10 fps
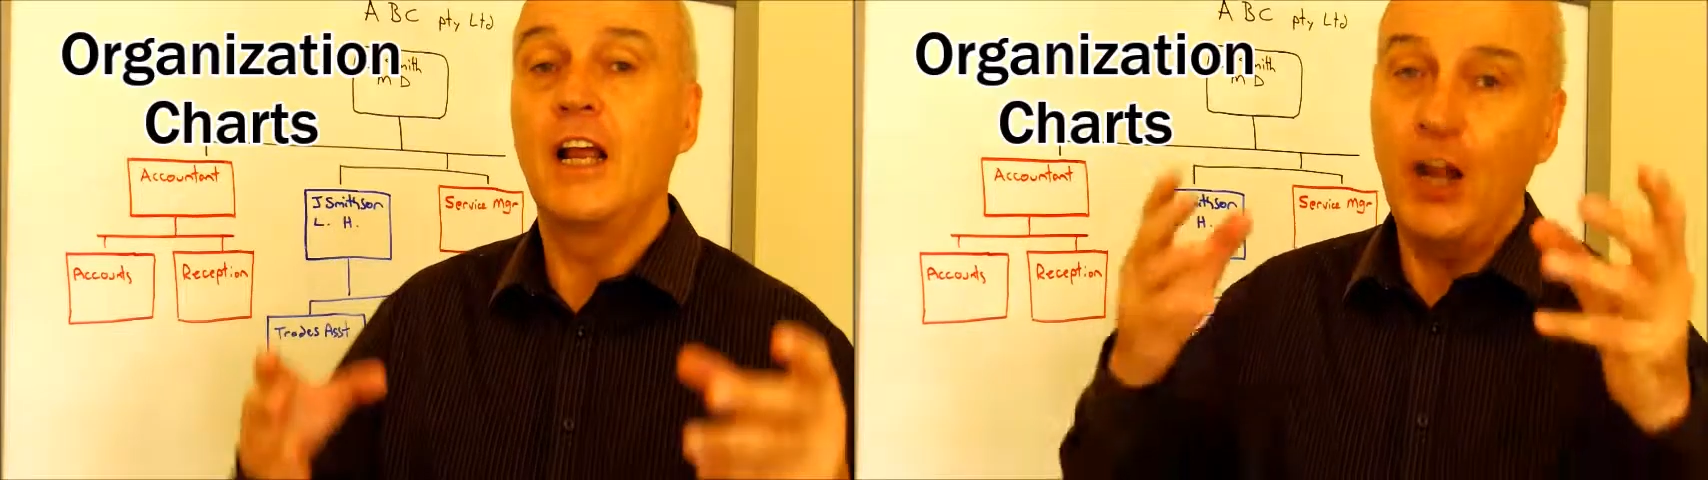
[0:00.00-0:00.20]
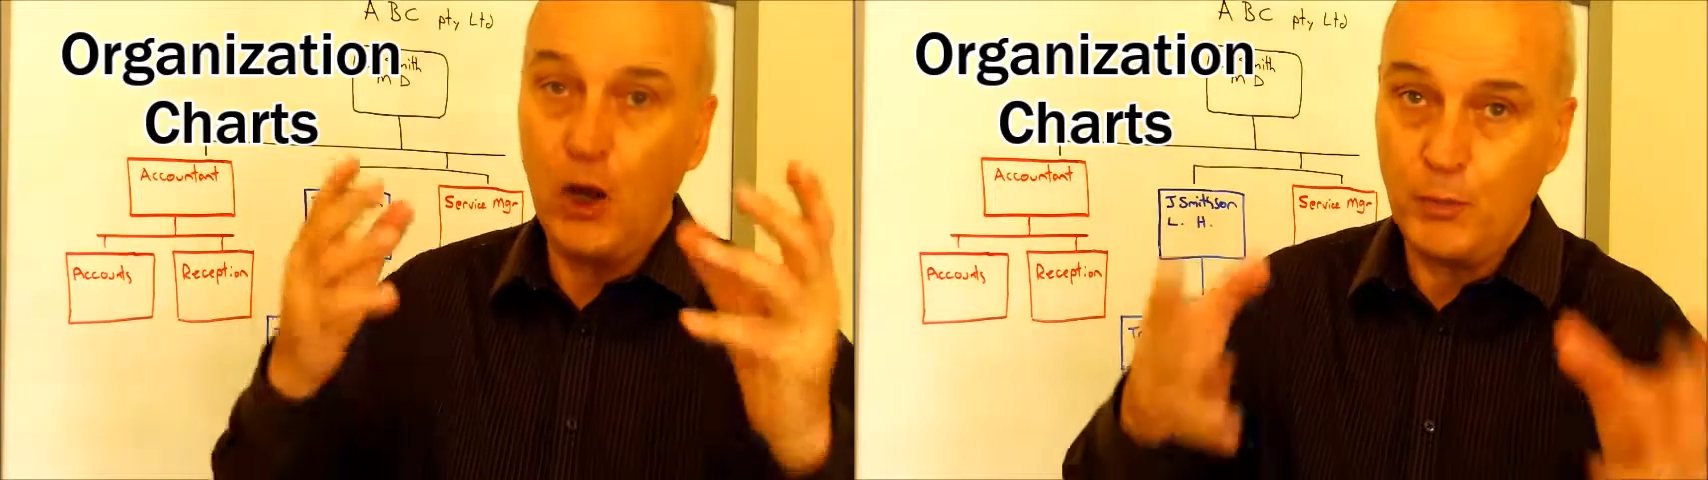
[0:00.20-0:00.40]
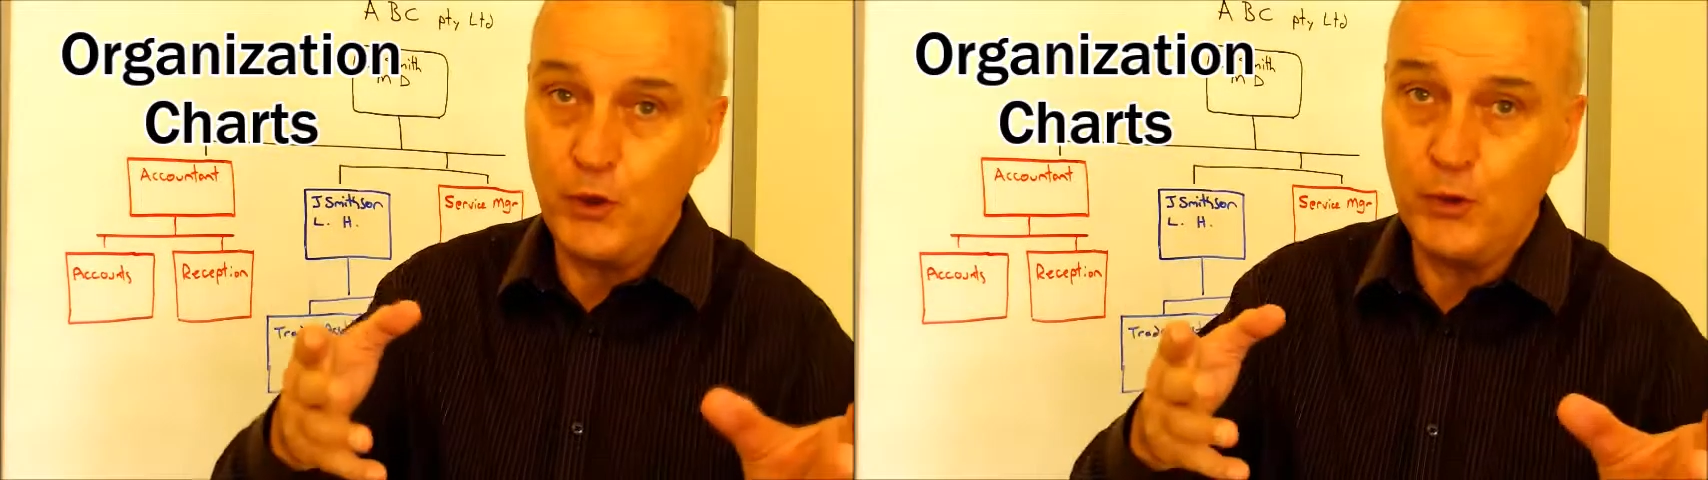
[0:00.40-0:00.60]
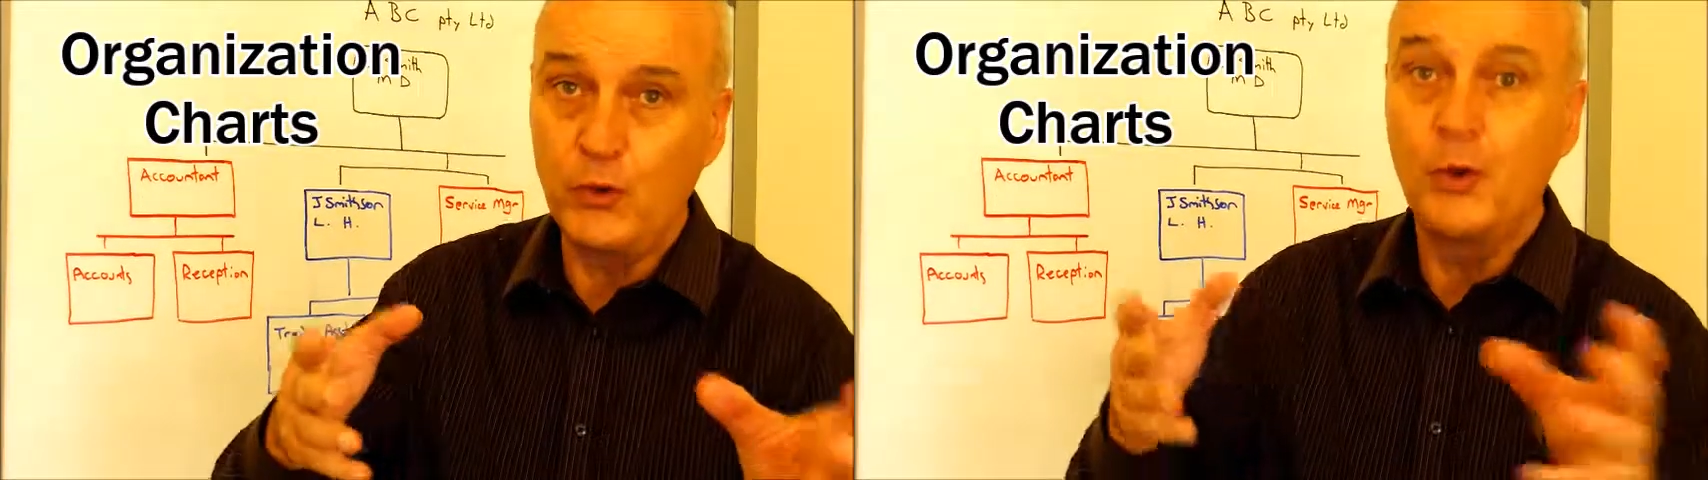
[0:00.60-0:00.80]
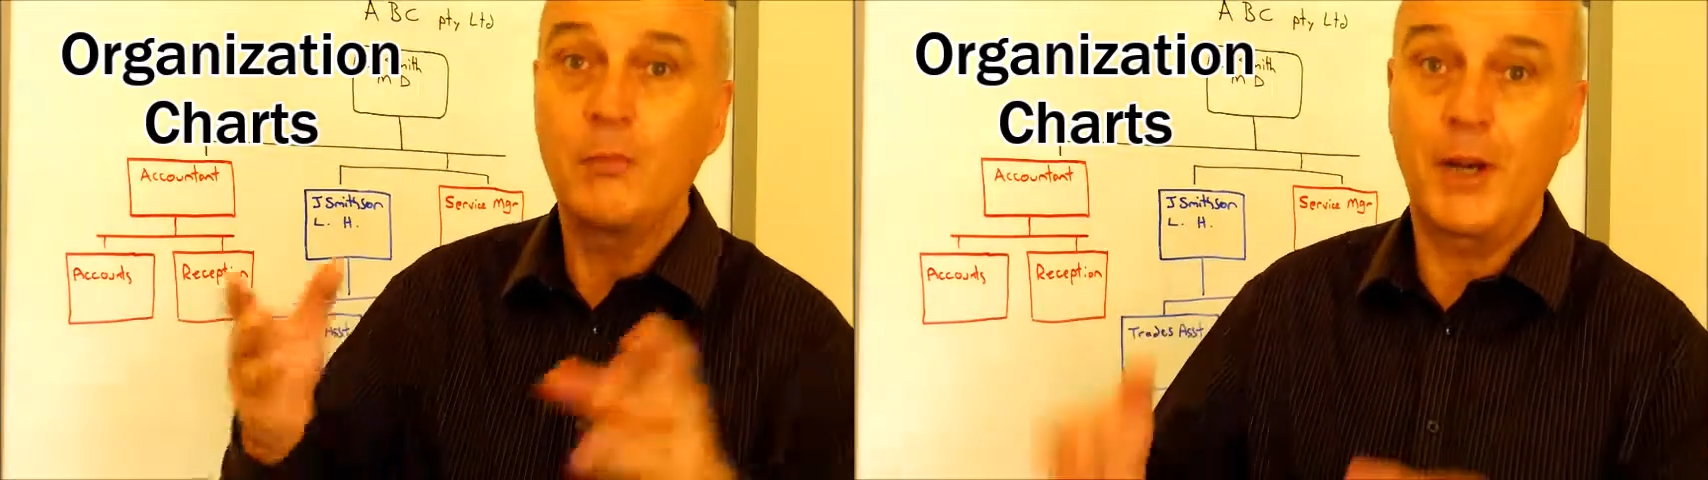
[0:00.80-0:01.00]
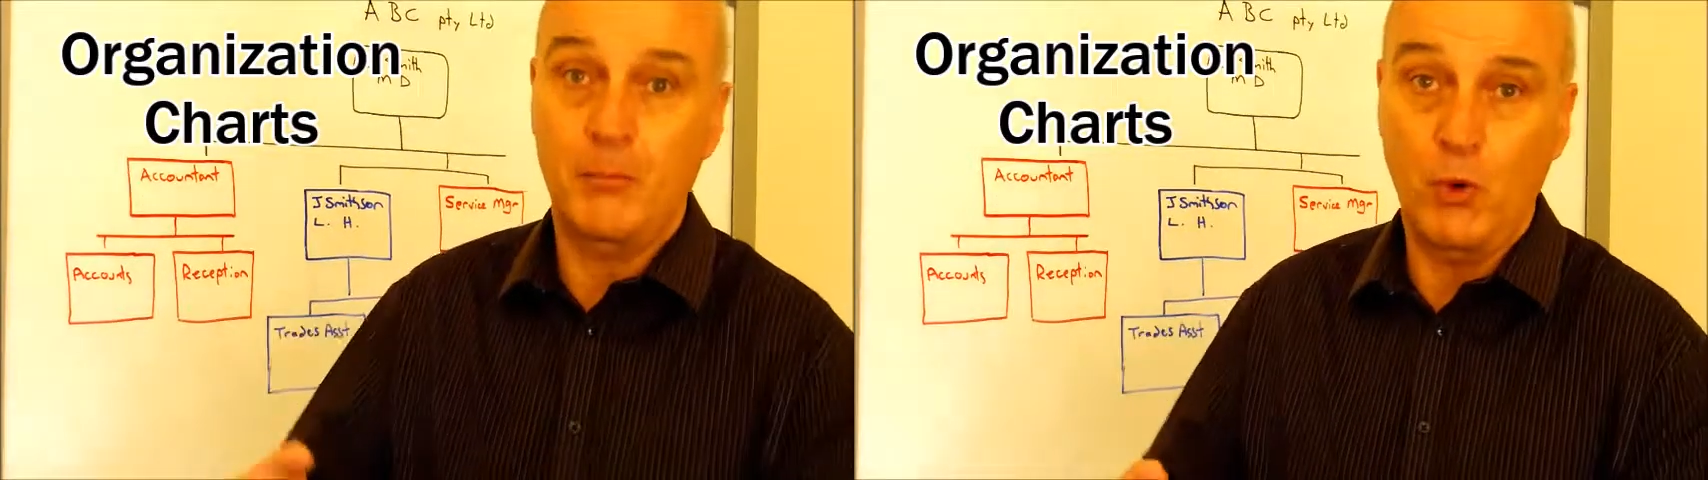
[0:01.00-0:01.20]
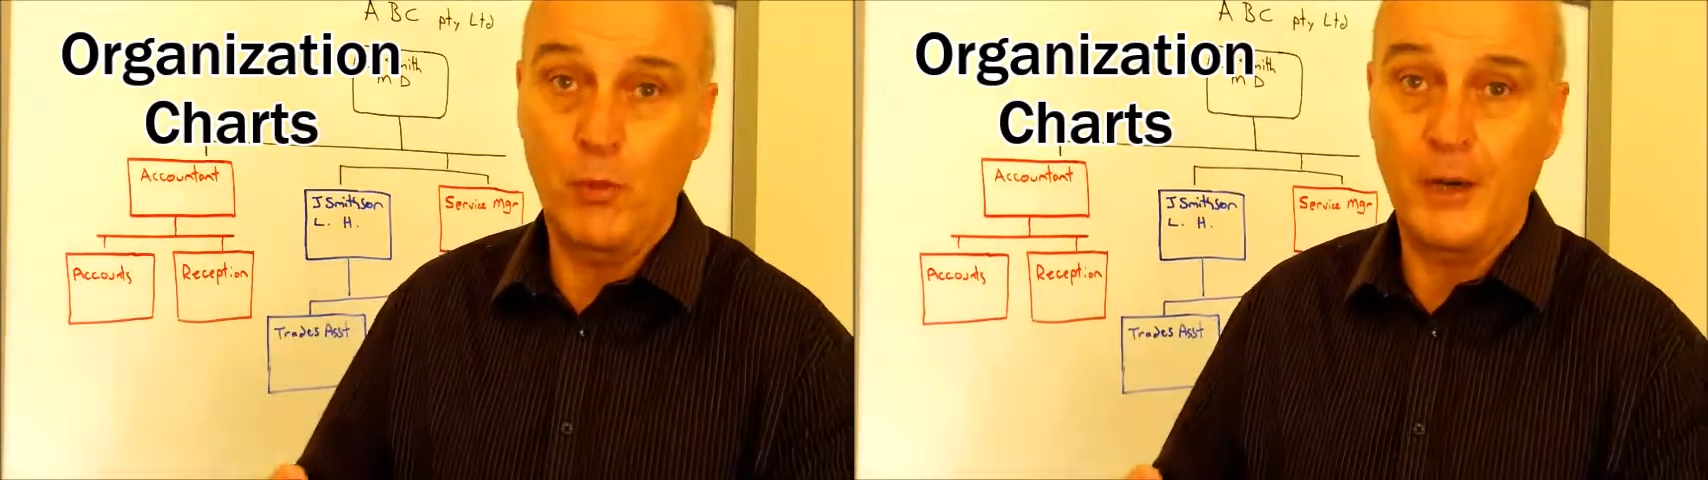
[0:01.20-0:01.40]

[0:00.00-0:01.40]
help you make more